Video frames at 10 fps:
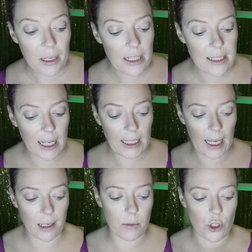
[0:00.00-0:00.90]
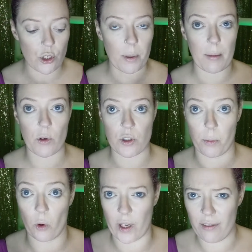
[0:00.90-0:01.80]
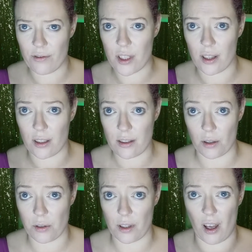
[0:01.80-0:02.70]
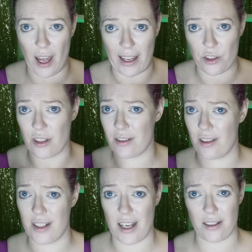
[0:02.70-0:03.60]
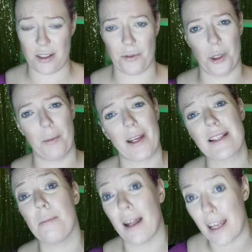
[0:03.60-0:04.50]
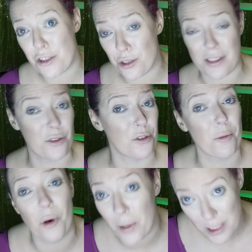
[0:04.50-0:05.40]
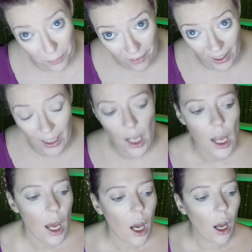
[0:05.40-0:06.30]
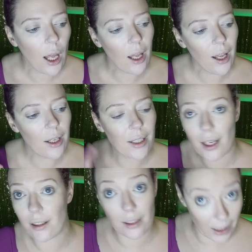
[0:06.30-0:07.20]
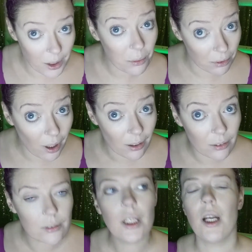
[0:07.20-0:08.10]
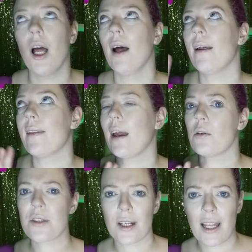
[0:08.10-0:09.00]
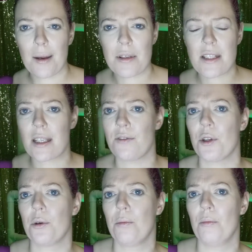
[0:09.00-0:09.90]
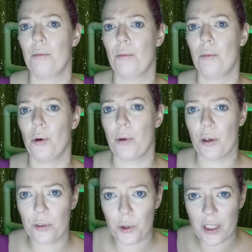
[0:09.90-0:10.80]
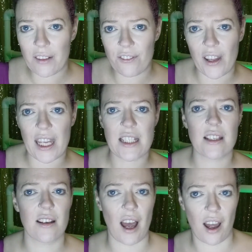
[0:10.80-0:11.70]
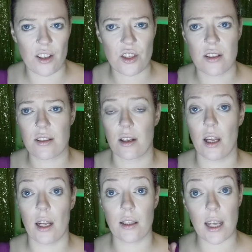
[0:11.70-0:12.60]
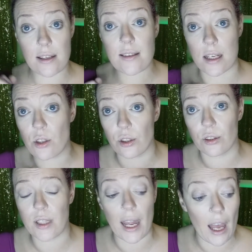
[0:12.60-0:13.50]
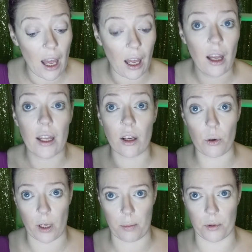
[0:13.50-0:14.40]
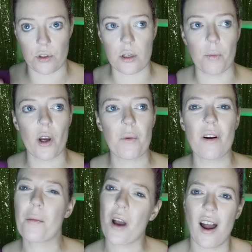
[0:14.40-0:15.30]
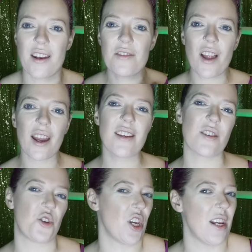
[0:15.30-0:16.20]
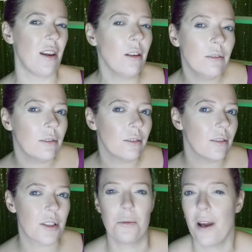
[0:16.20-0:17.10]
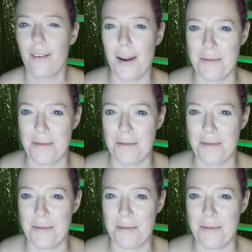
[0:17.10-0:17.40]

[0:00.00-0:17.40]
Because they claimed to be more supportive to the arches and the dancer's foot. I'm like, it's a ballet shoe, there's no support whatsoever. Yeah, Claire, you were wrong. They also claimed to give you more beautiful looking feet and arches, and yes, they do. They are incredible, to the point where I'm kind of like, is it cheating to wear